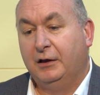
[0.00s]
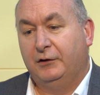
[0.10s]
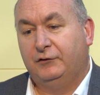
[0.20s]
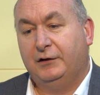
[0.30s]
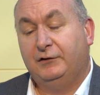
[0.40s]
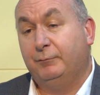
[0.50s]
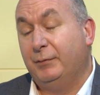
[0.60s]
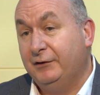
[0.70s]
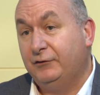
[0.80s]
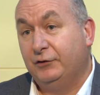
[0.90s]
stated
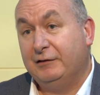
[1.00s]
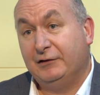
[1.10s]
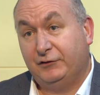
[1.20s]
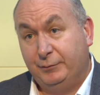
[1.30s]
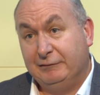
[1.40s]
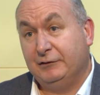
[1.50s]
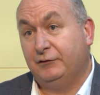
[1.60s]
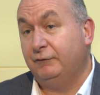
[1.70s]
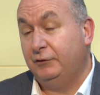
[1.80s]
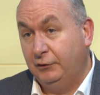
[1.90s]
based on their experience
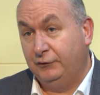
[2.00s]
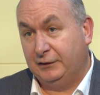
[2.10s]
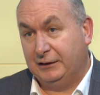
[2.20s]
of using